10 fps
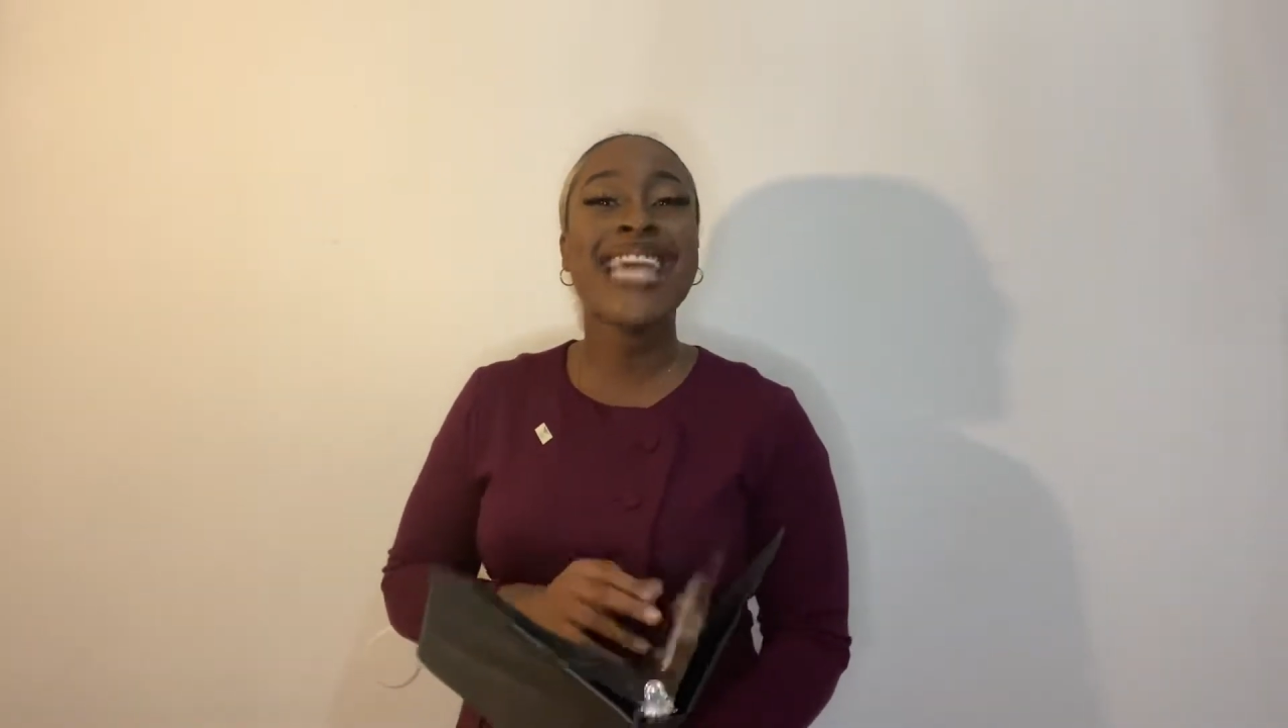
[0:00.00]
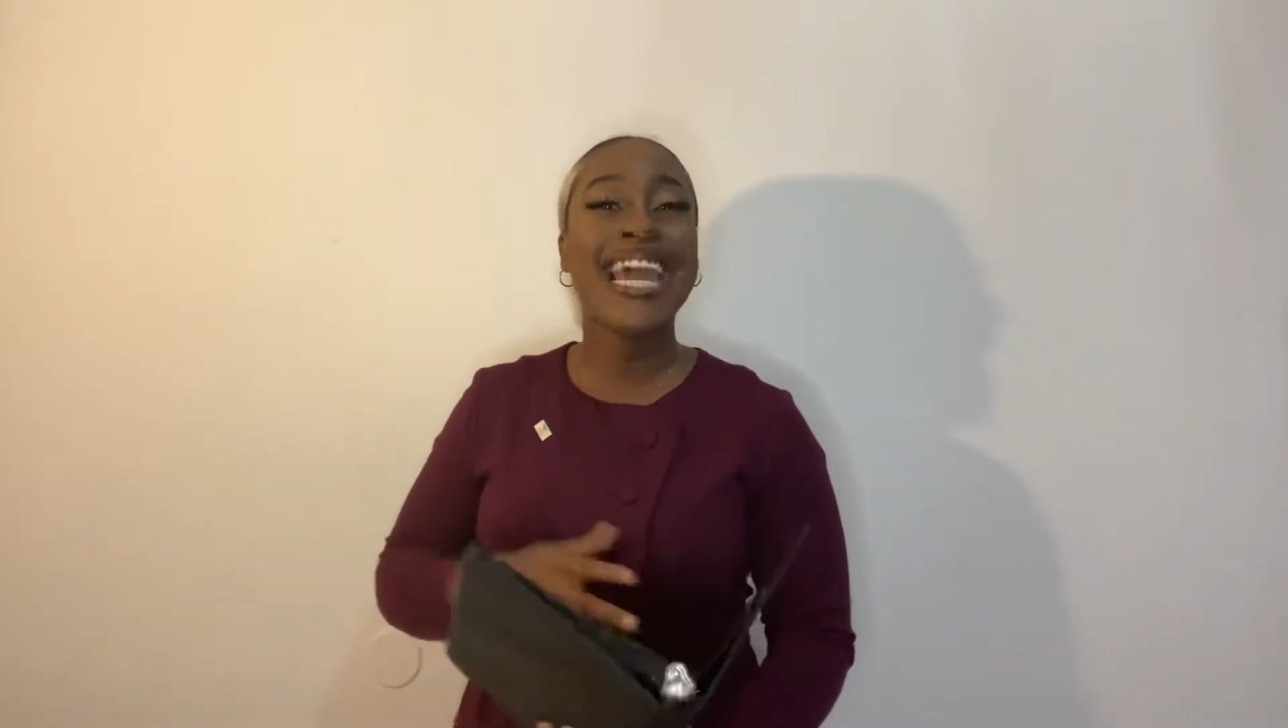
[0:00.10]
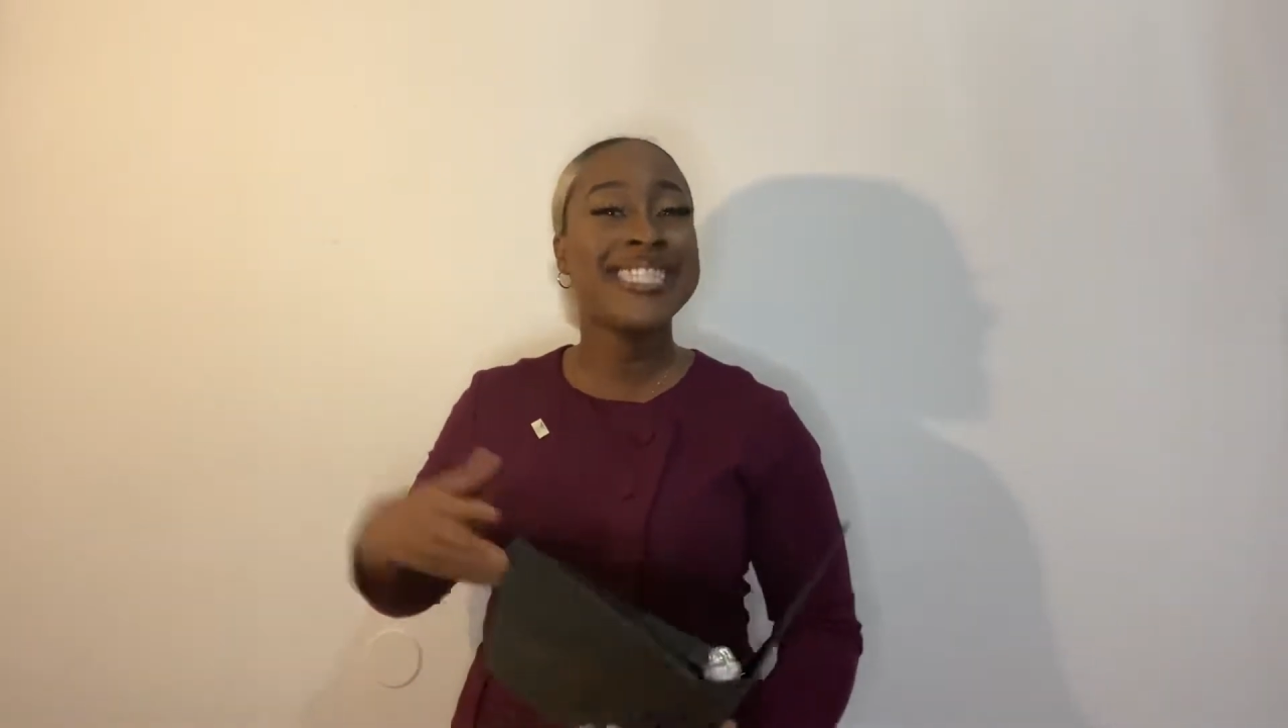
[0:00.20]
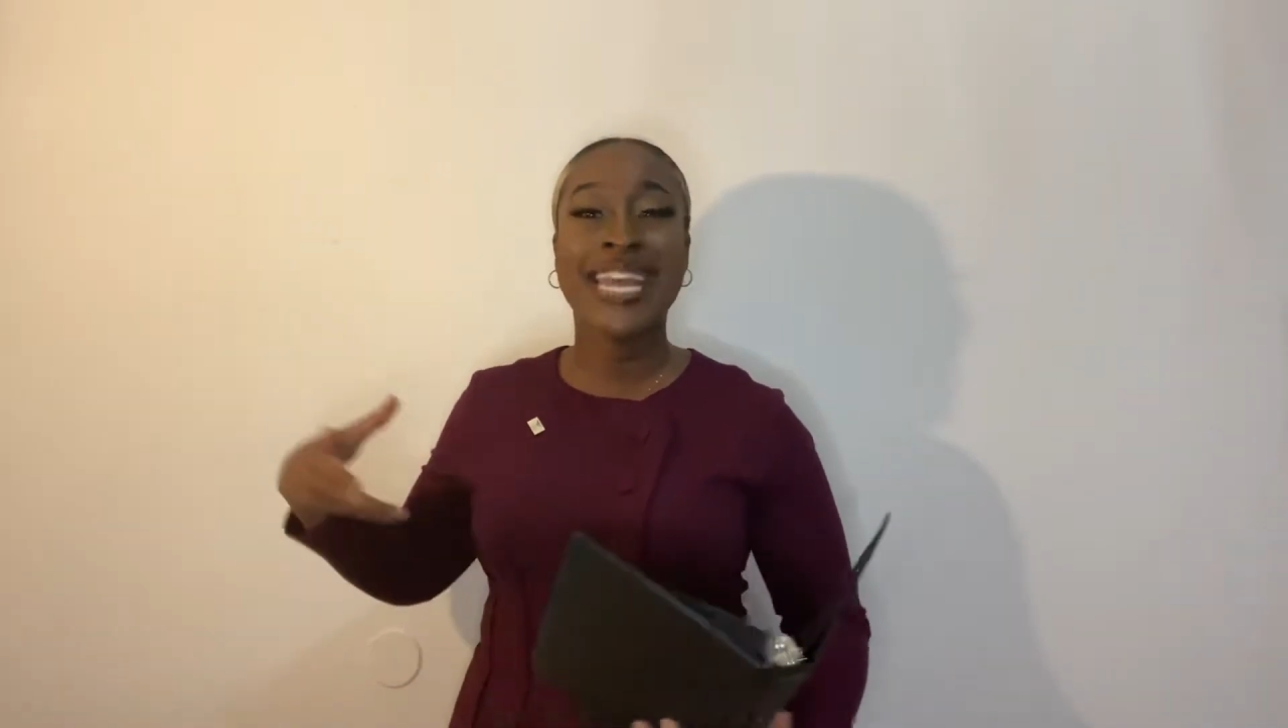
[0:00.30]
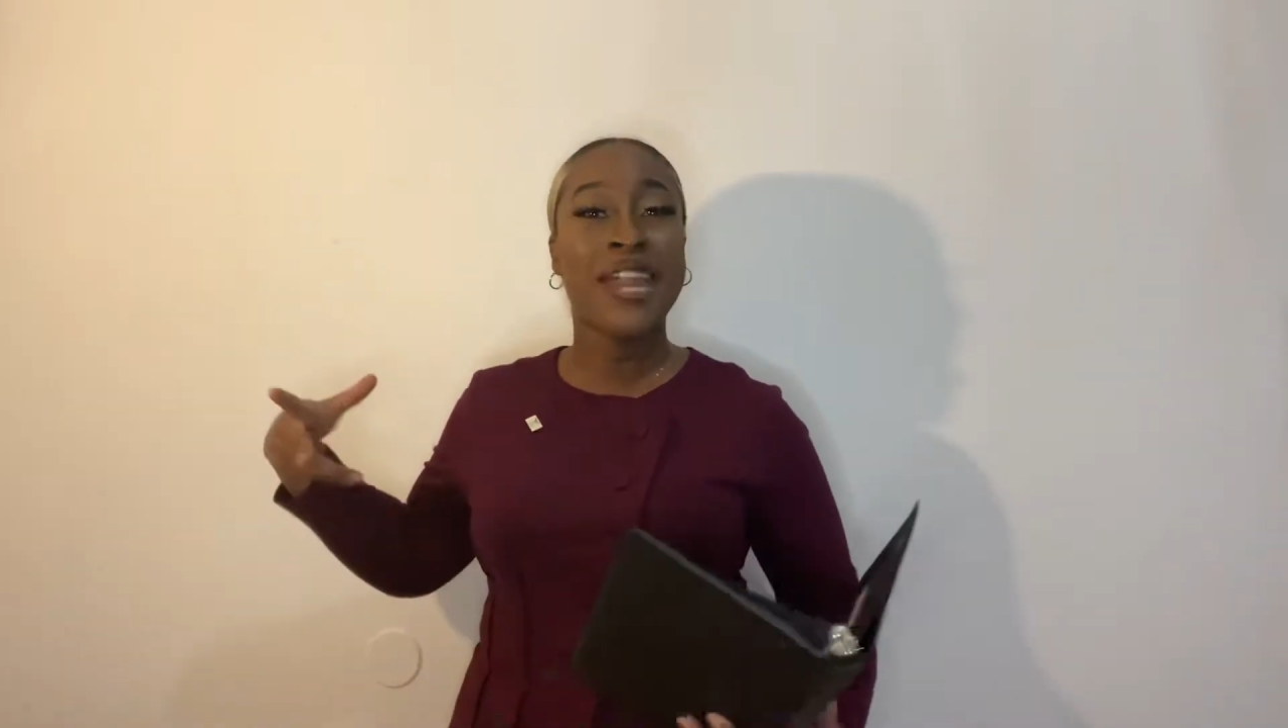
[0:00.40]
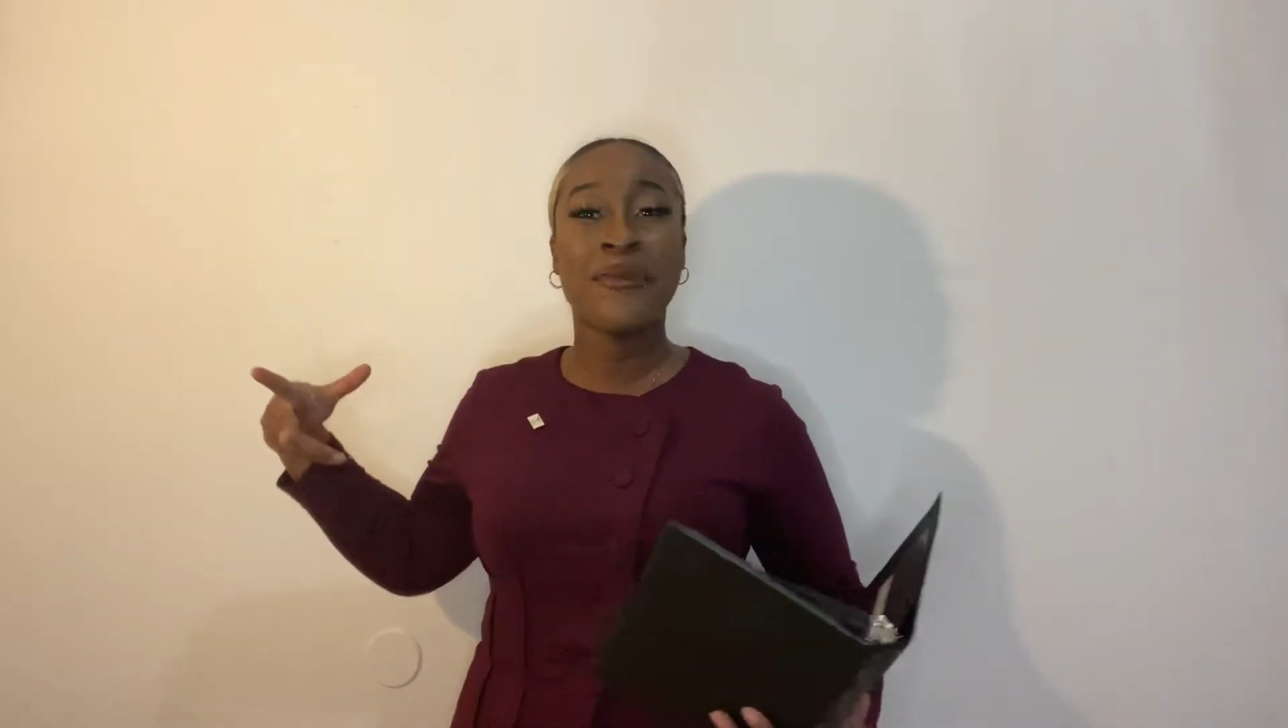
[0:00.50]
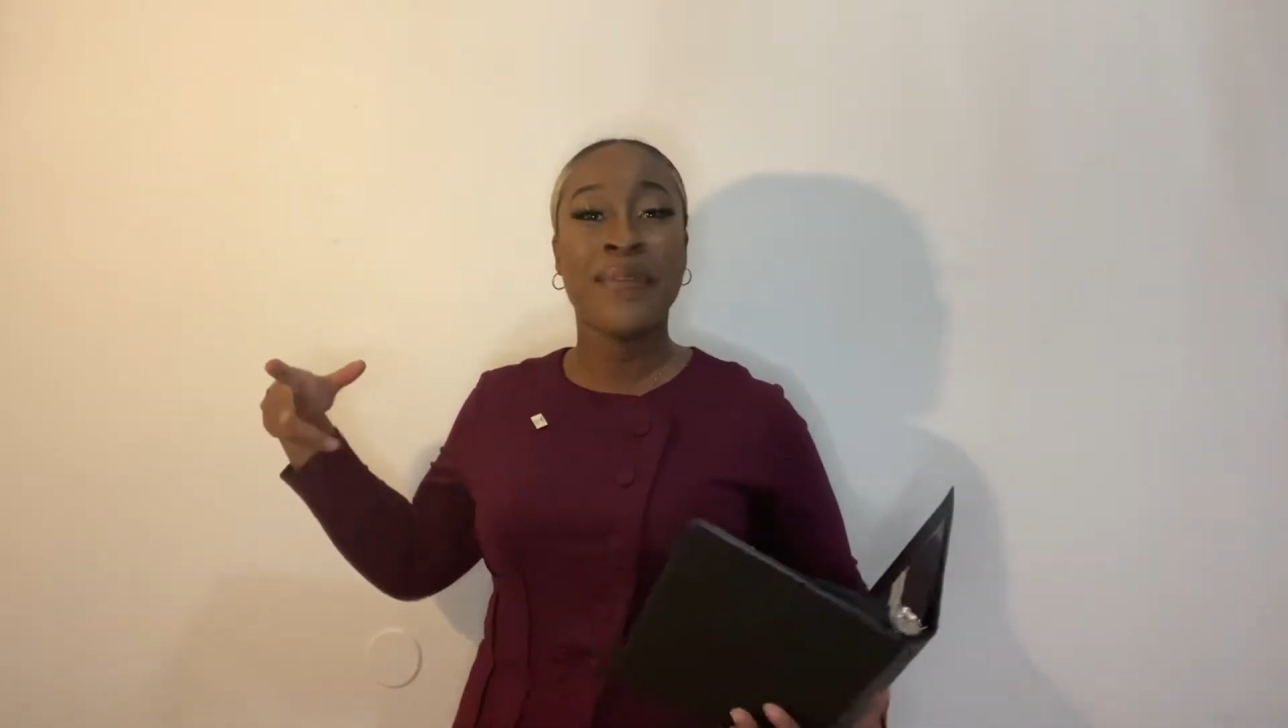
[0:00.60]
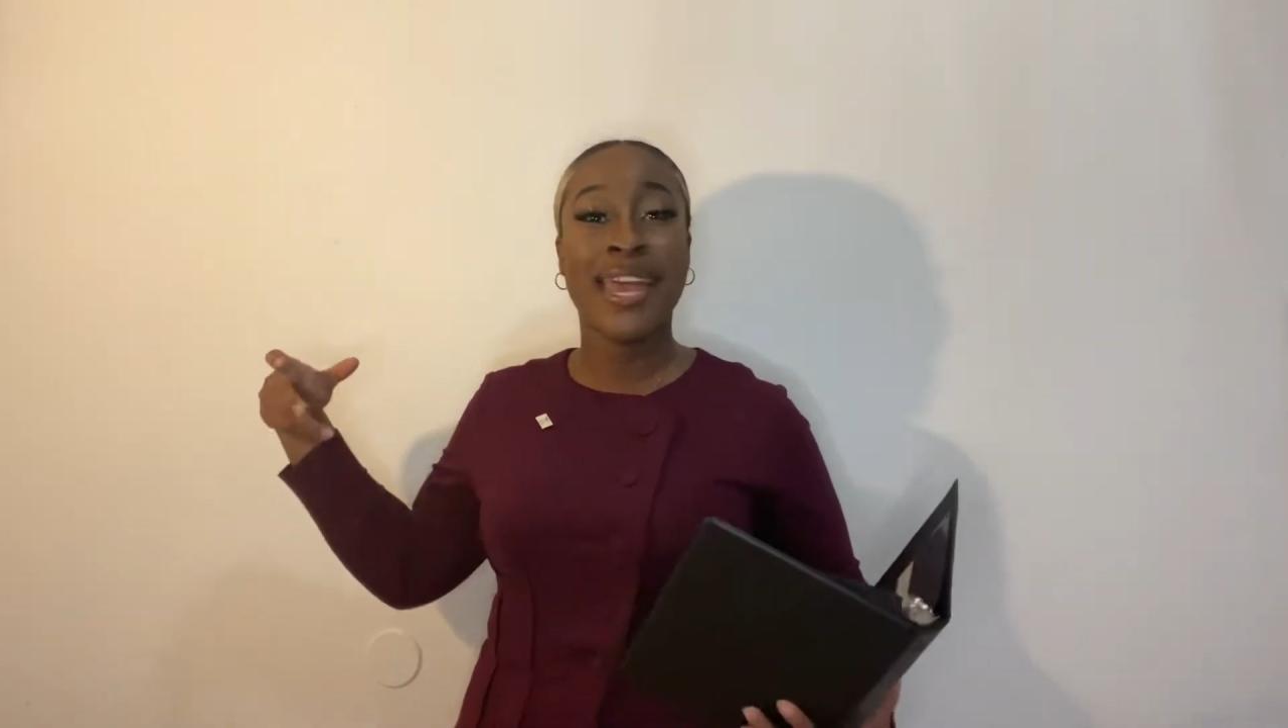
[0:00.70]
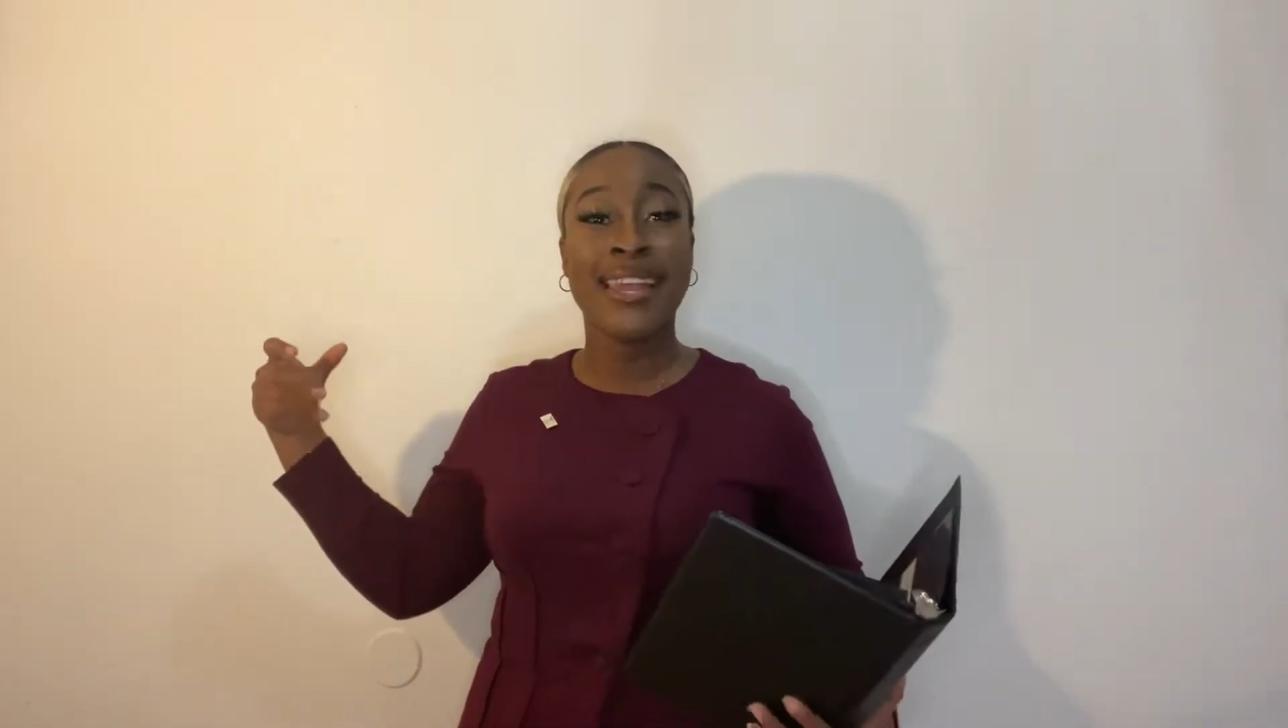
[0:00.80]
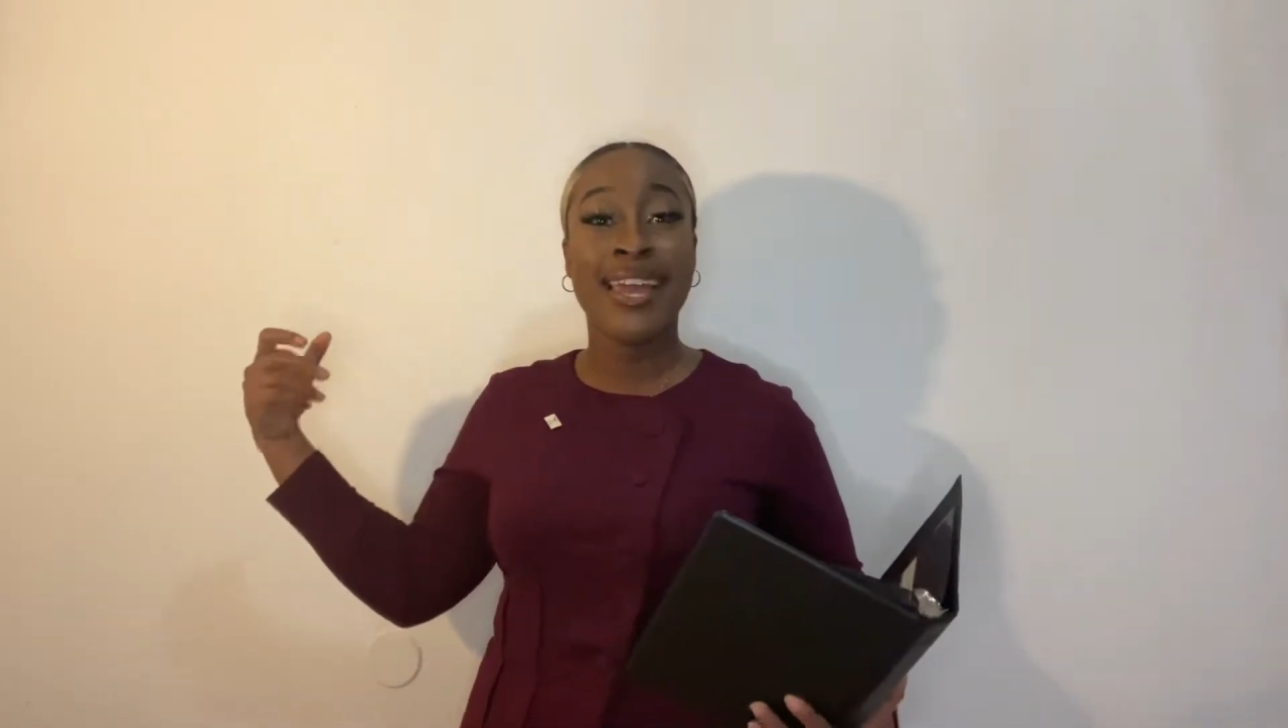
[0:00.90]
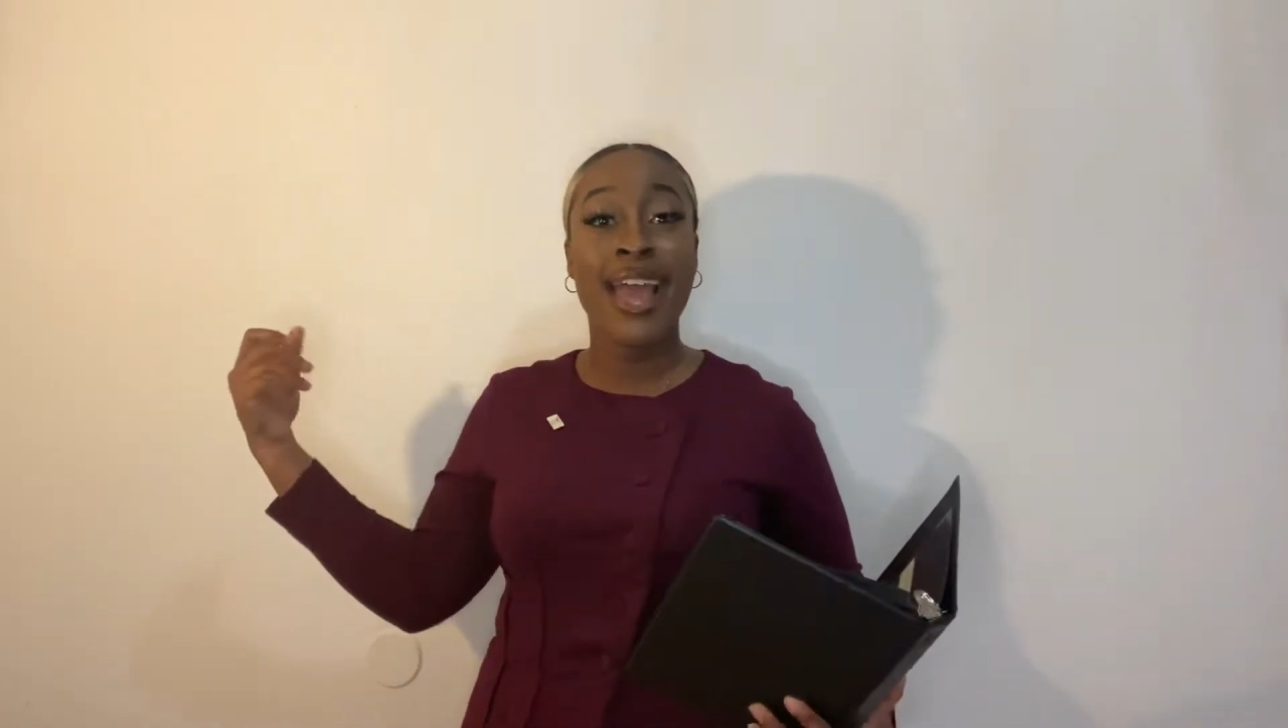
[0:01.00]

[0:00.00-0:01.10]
and gentlemen,